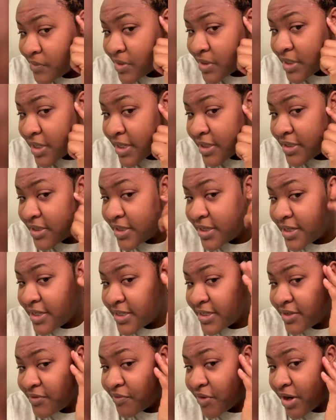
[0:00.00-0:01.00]
Got
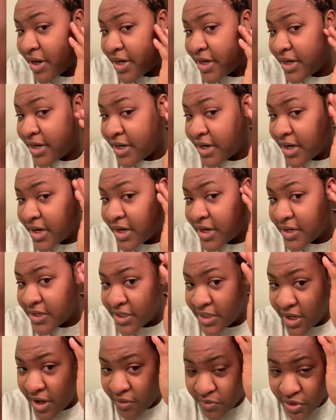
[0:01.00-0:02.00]
this right here.
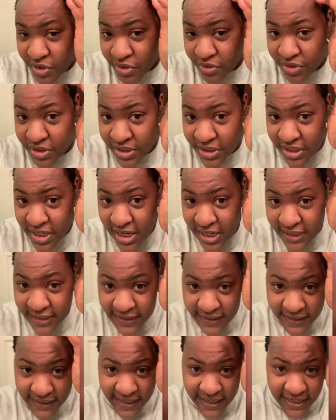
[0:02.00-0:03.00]
So you can kind of
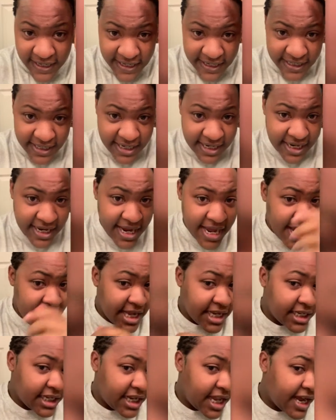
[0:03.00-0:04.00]
see
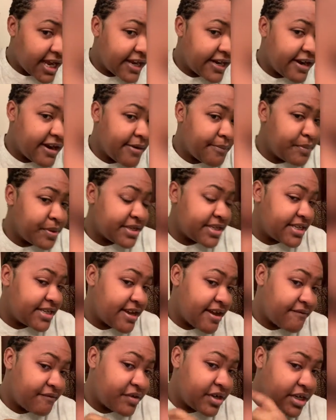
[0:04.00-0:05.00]
the lineup is
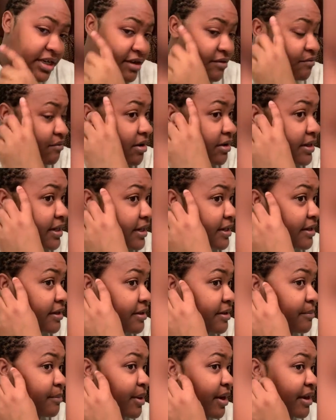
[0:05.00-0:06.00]
definitely working
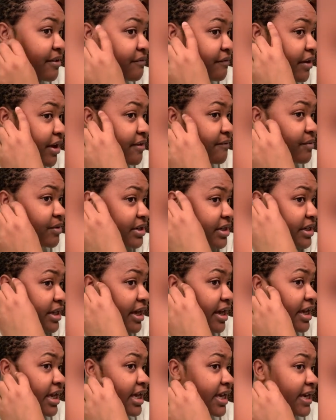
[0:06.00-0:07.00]
in my favor
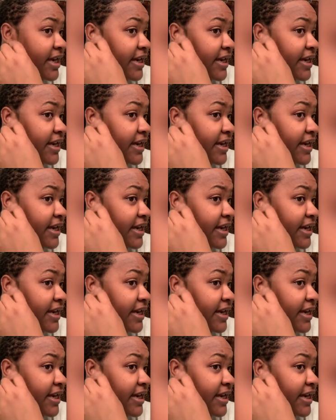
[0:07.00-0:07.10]
today.